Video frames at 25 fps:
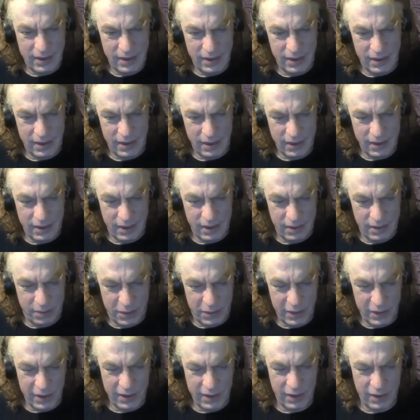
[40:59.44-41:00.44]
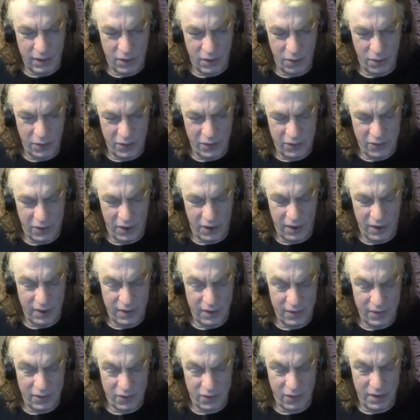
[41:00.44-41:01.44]
The political was starting
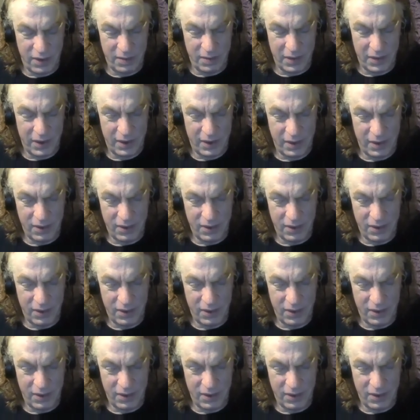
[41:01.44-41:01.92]
to stream and